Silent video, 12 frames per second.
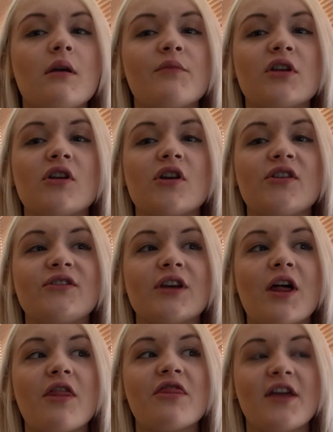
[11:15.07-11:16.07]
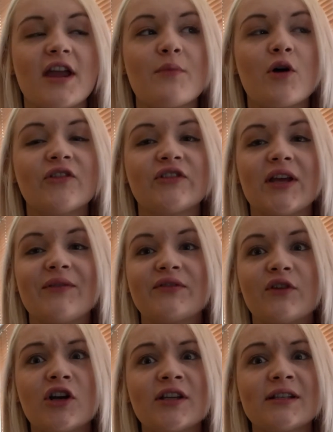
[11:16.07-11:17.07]
because they are positives.
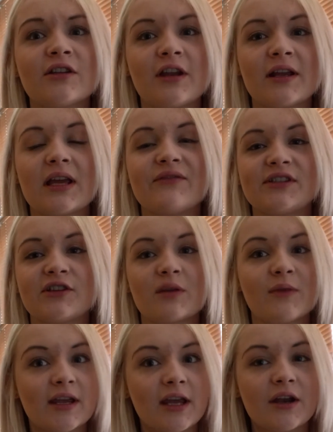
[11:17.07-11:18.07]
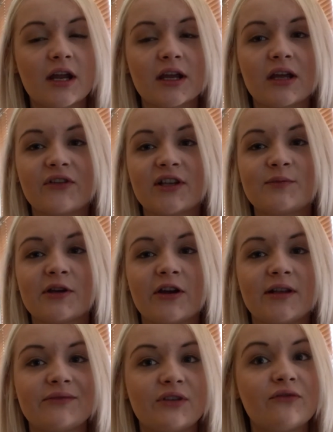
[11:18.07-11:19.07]
Focusing on the negatives is going to make it a negative
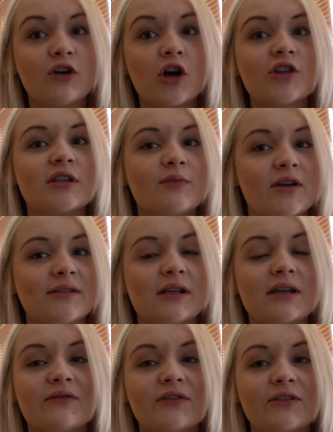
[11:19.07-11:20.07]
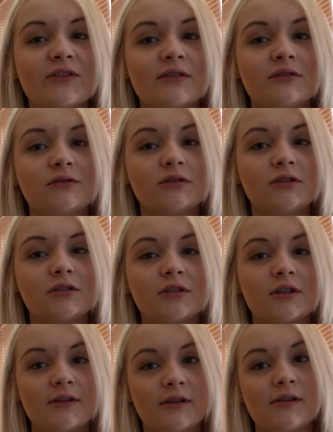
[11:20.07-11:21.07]
experience. If you focus on the positives,
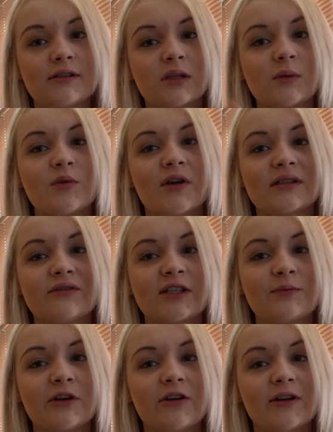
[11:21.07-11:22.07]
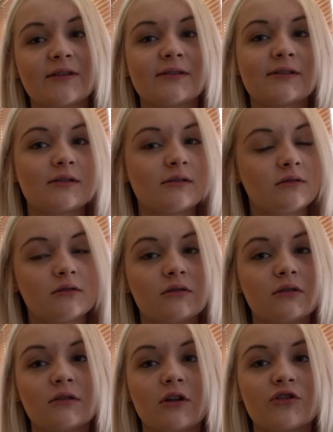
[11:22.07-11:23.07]
it's going to be a positive experience.
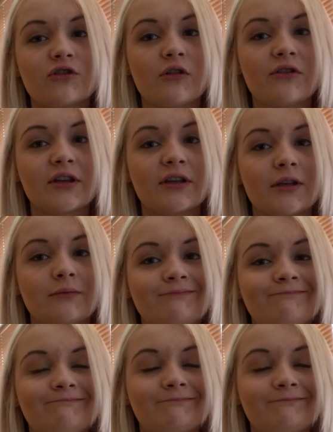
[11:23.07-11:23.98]
Logical thinking.